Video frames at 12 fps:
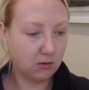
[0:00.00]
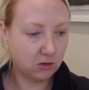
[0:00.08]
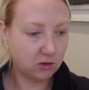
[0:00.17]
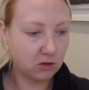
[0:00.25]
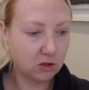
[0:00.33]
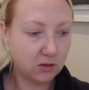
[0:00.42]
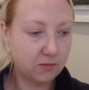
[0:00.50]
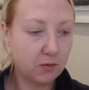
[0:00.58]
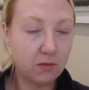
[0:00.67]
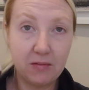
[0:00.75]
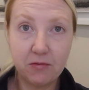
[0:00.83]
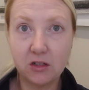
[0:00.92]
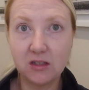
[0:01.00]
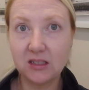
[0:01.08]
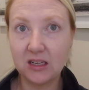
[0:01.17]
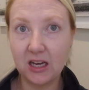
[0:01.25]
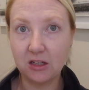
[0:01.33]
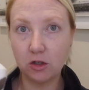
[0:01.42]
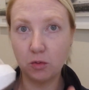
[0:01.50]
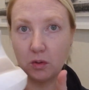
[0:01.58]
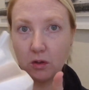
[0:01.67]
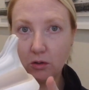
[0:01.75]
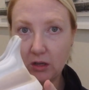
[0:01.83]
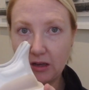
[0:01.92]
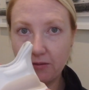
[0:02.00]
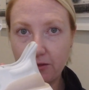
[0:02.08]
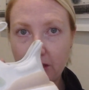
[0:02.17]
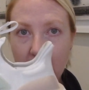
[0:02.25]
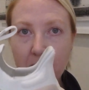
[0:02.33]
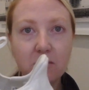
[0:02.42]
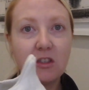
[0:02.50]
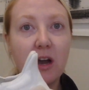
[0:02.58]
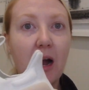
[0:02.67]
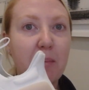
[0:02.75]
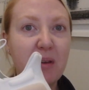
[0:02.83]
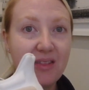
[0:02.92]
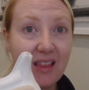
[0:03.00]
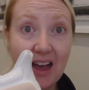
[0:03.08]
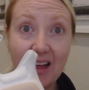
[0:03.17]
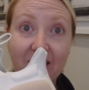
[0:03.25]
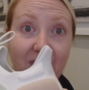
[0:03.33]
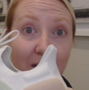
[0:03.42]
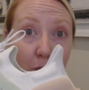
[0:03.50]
So just for reference, in case you were looking for them, type in that,